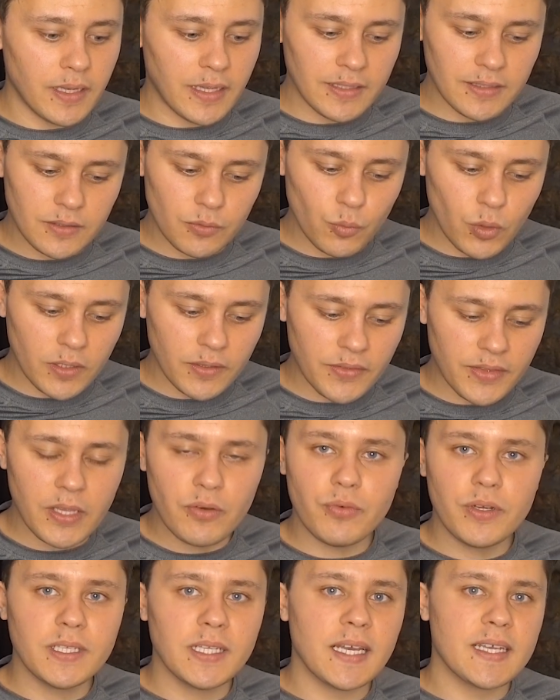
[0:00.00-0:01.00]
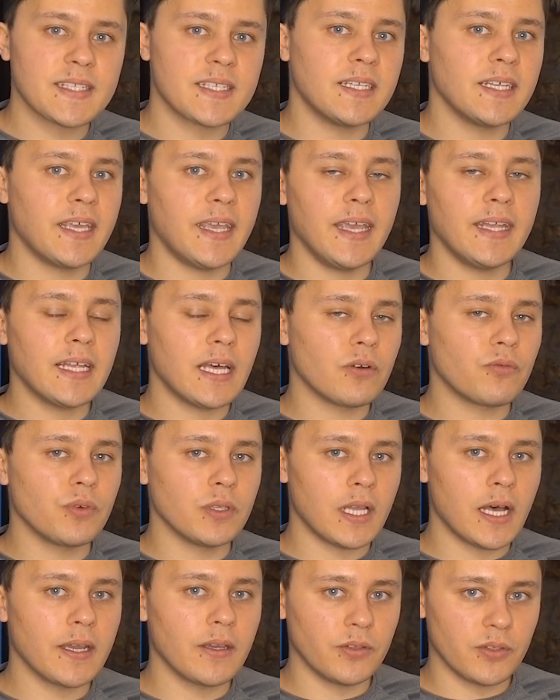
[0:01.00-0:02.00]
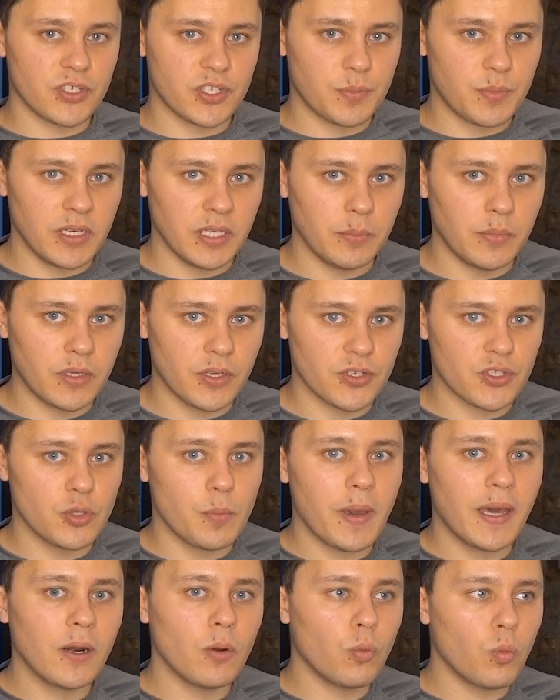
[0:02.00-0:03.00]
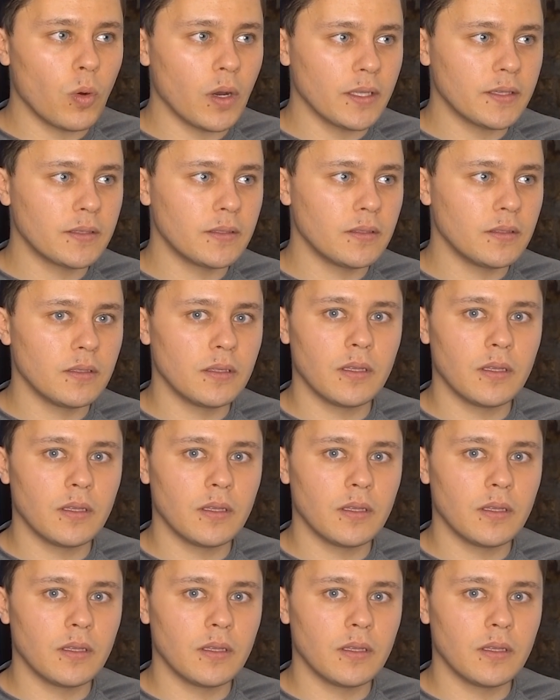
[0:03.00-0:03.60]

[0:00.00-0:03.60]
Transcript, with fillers: And well, they realize that they cannot rely on their speed because no matter what,